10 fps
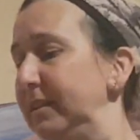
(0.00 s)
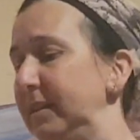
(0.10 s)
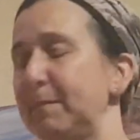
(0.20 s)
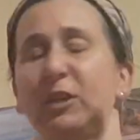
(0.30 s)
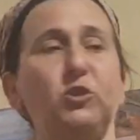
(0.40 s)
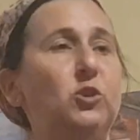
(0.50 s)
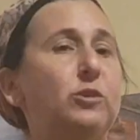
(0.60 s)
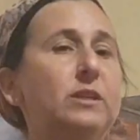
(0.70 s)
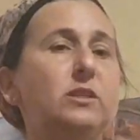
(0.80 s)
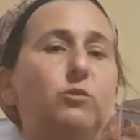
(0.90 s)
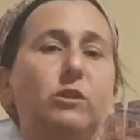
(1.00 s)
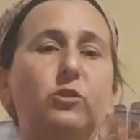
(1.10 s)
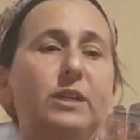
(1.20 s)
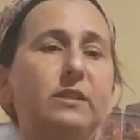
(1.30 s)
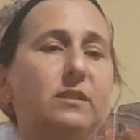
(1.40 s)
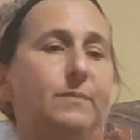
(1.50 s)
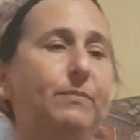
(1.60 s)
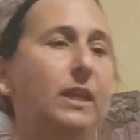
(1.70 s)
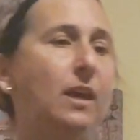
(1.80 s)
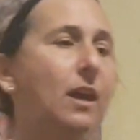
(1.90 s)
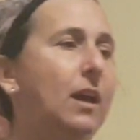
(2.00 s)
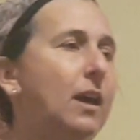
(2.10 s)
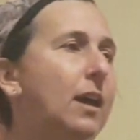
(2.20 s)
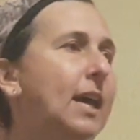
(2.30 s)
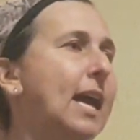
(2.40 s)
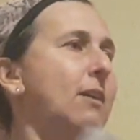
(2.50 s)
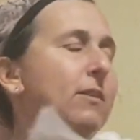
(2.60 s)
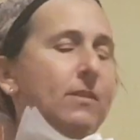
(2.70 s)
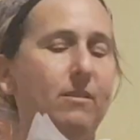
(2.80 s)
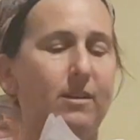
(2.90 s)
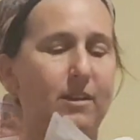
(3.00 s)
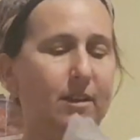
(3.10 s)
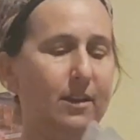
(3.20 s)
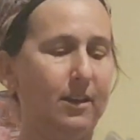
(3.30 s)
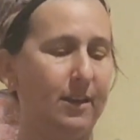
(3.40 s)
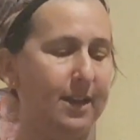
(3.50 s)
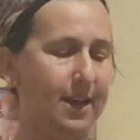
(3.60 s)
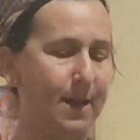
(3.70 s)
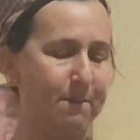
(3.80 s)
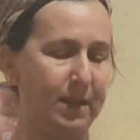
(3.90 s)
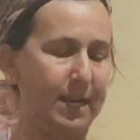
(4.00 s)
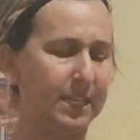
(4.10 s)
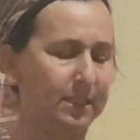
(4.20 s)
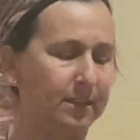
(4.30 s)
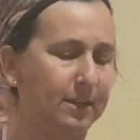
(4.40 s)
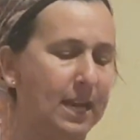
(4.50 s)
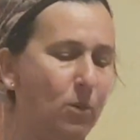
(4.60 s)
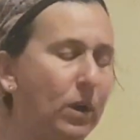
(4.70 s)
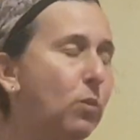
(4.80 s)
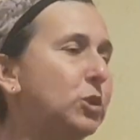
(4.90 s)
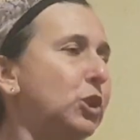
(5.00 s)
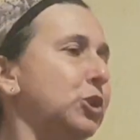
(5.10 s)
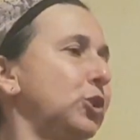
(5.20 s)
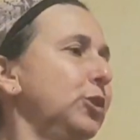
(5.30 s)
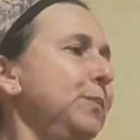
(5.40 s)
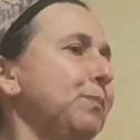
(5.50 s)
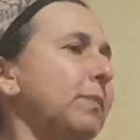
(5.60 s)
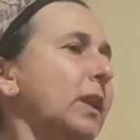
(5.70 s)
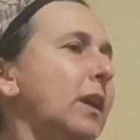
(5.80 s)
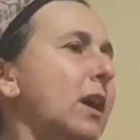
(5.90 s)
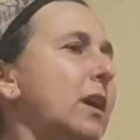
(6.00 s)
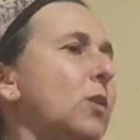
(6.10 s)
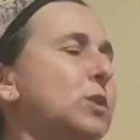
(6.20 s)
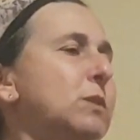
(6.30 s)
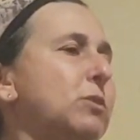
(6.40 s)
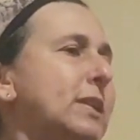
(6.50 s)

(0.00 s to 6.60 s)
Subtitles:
Imagine your audience, real audience. Okay. Now what I want you to do, I want you to put